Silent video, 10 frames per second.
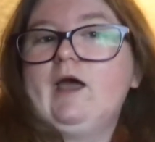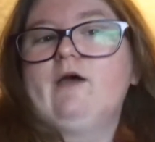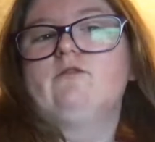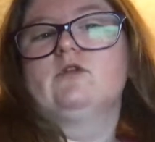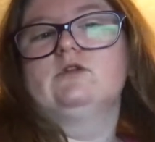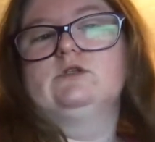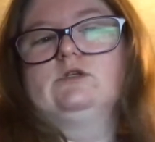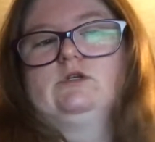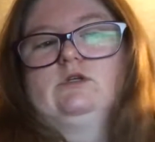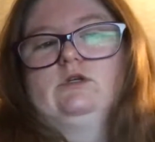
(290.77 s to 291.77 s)

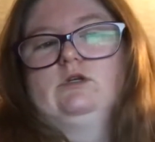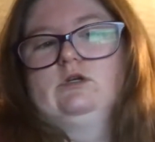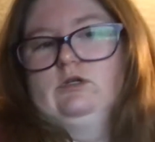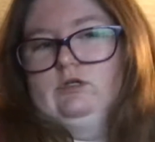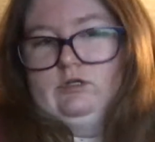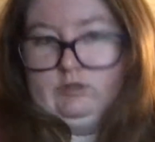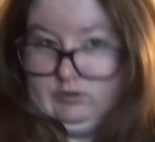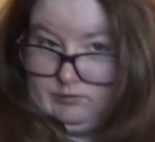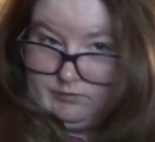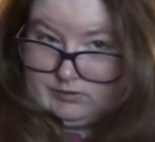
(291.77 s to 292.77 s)
haven't
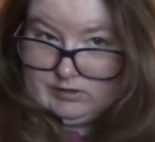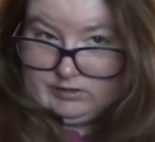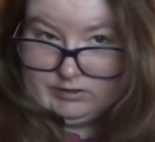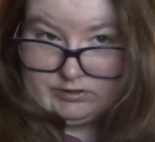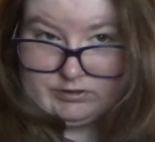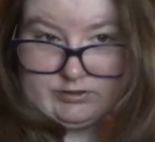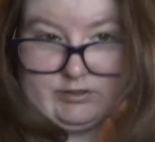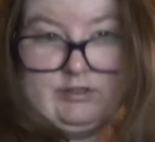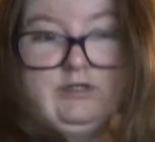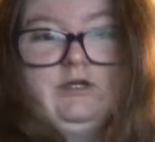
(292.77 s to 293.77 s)
used
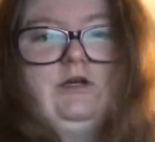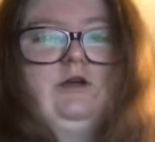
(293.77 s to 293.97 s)
conditioner.